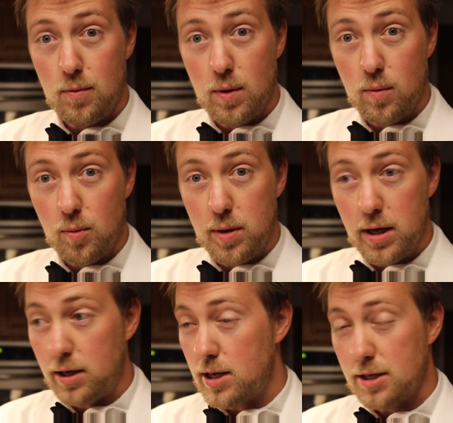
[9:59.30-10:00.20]
we will
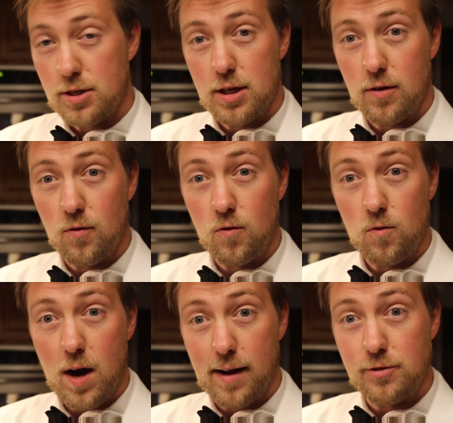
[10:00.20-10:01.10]
be testing
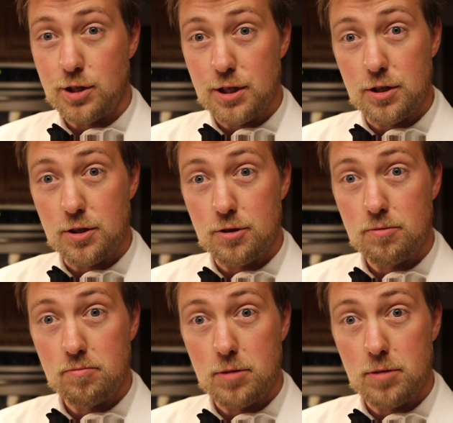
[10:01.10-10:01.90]
5 cheeses.